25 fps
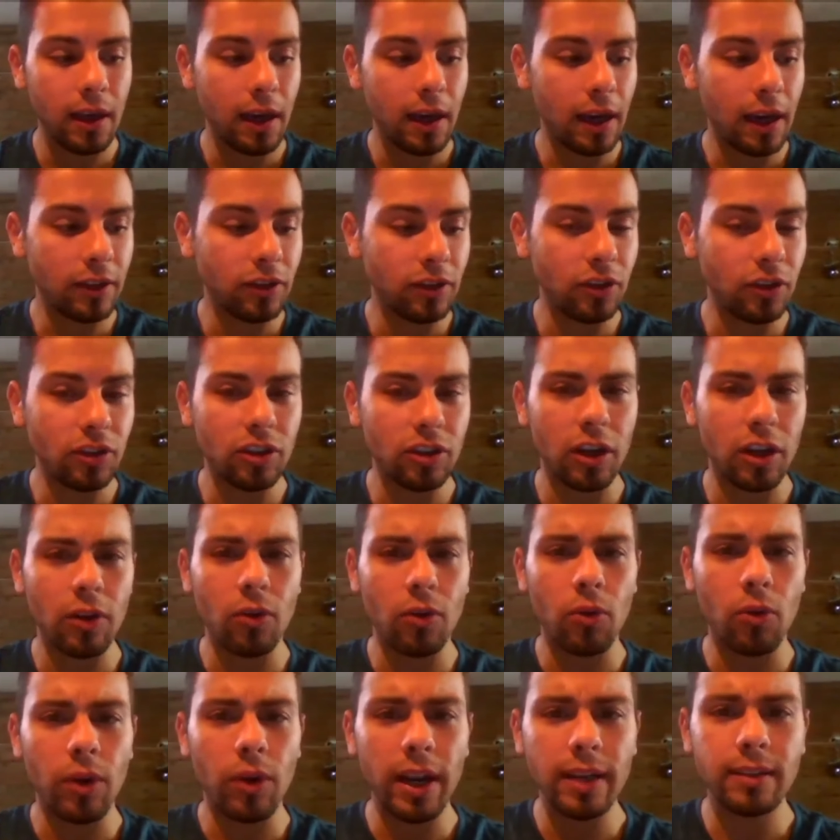As you start
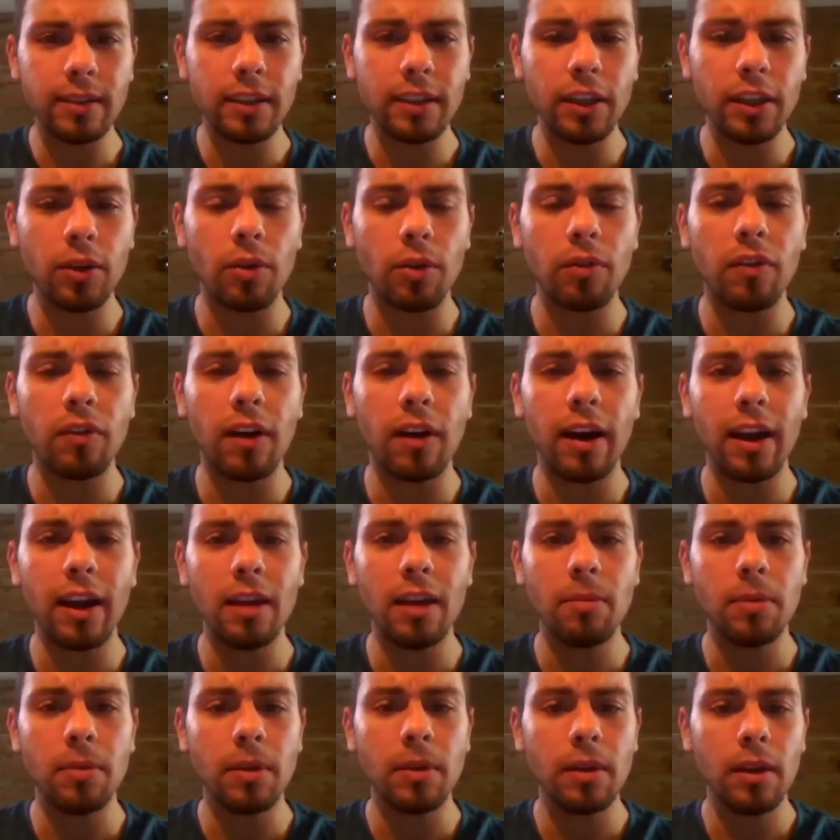raising your
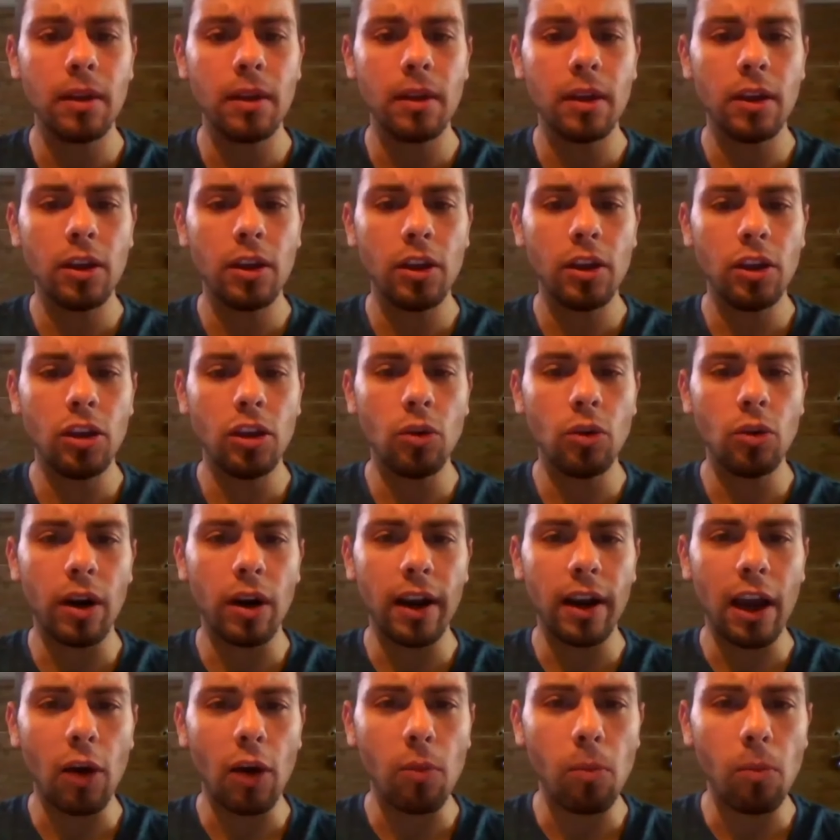vibe, you are
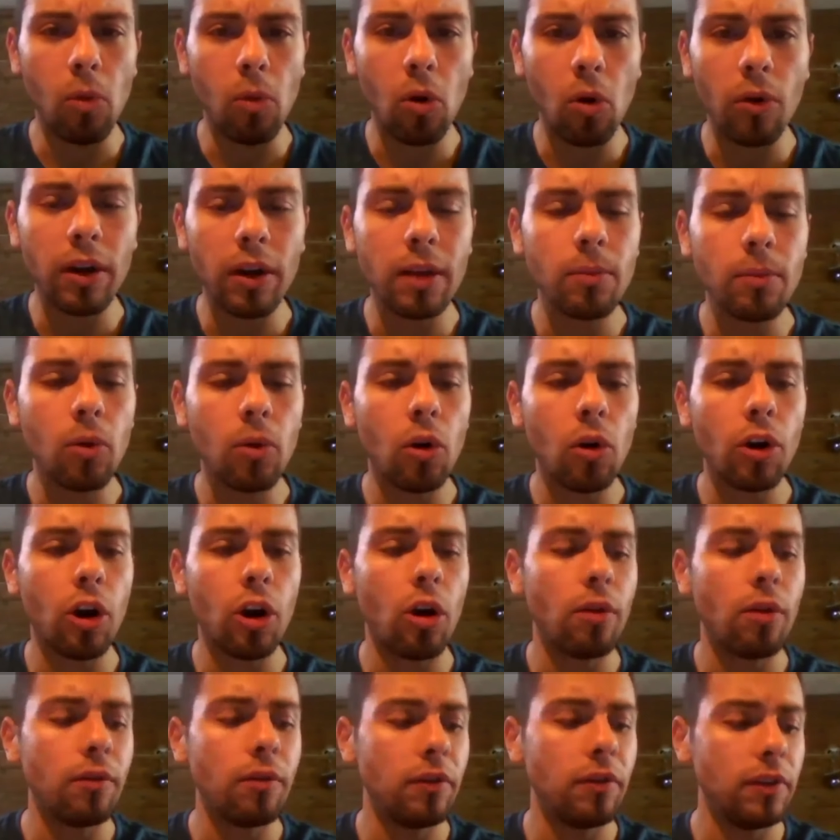now more and more
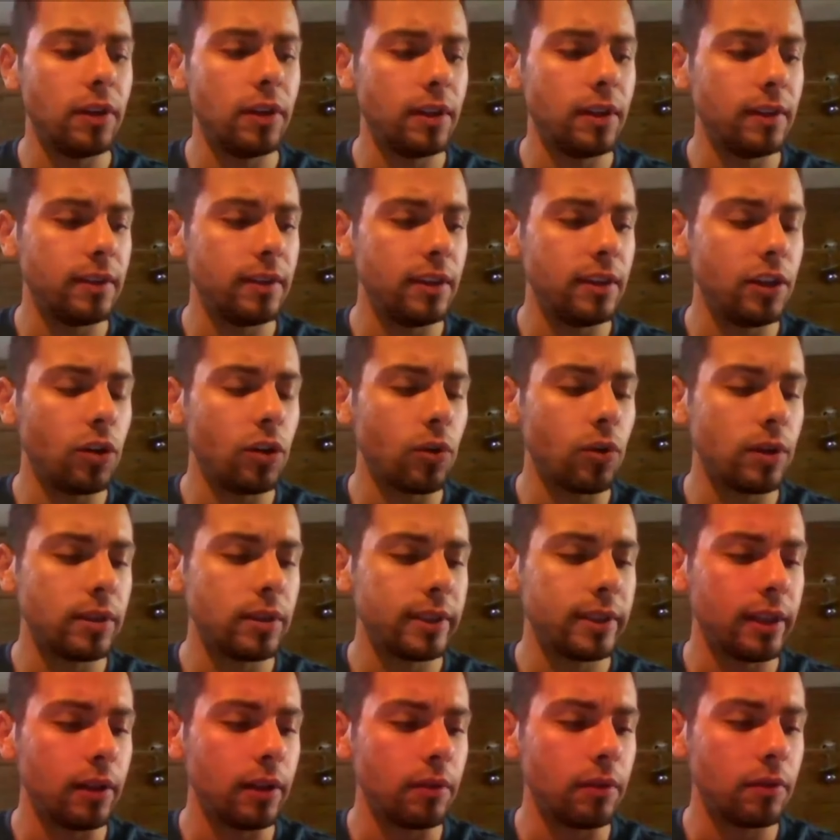confident in
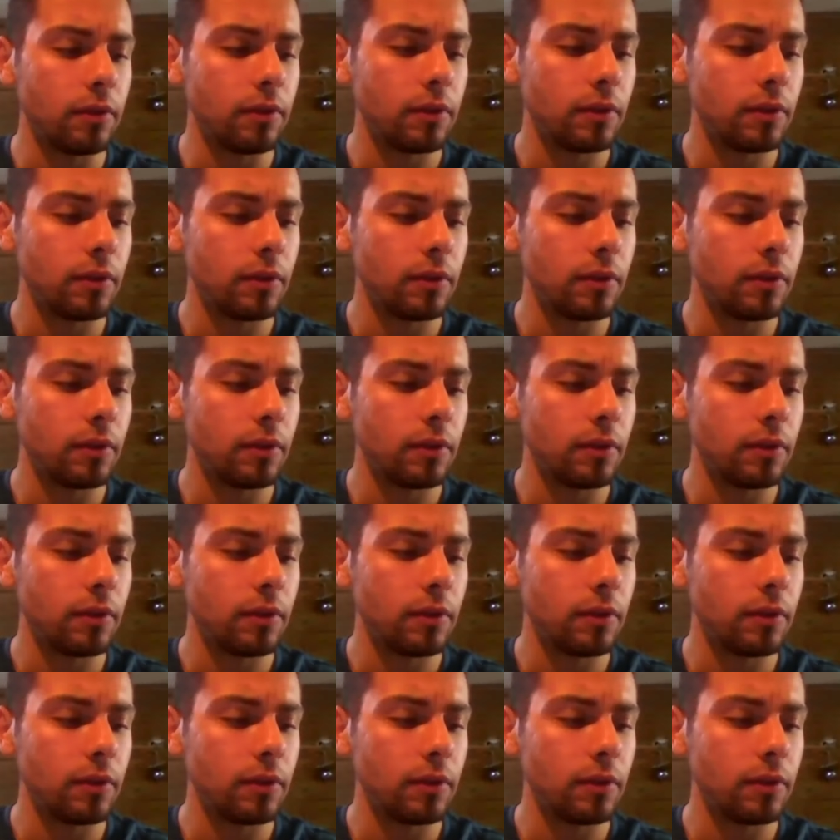yourself.